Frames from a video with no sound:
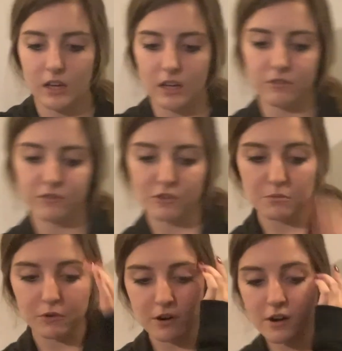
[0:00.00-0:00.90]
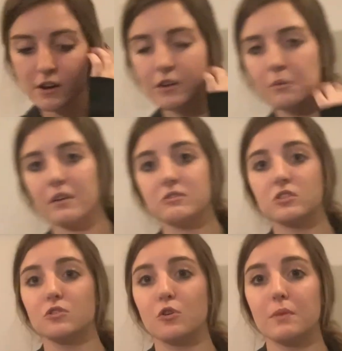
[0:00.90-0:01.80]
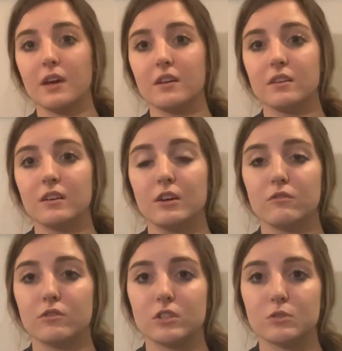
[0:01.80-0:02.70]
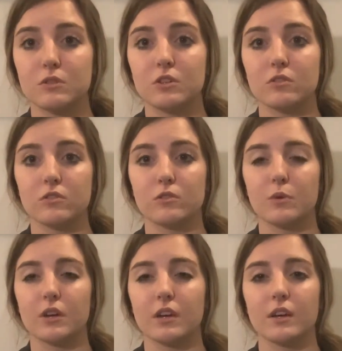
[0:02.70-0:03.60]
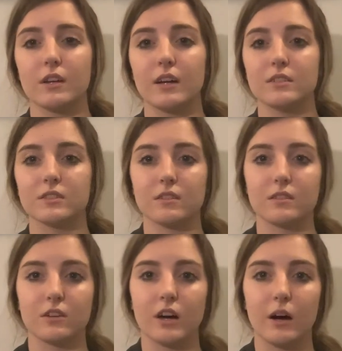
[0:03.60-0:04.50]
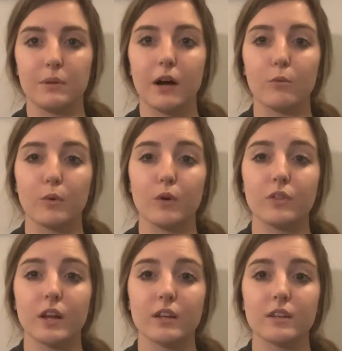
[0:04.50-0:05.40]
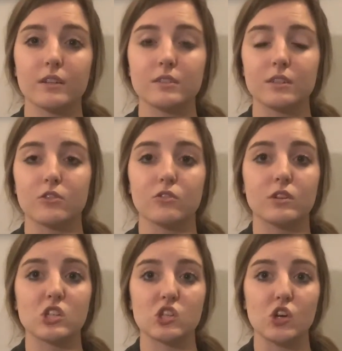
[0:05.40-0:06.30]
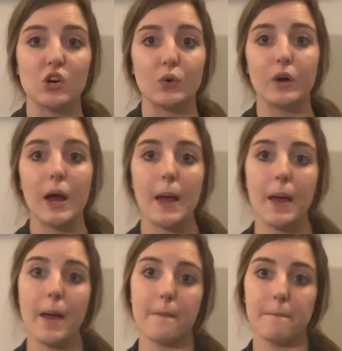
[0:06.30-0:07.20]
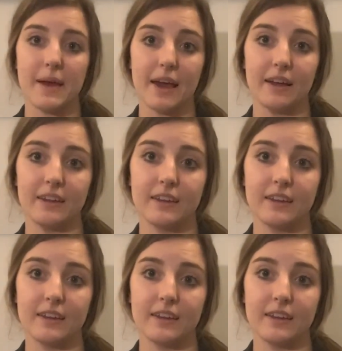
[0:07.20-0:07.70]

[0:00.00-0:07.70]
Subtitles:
few more. We have snowman. For this one, you're literally breaking it as the compound word that it is, and you're doing snow man.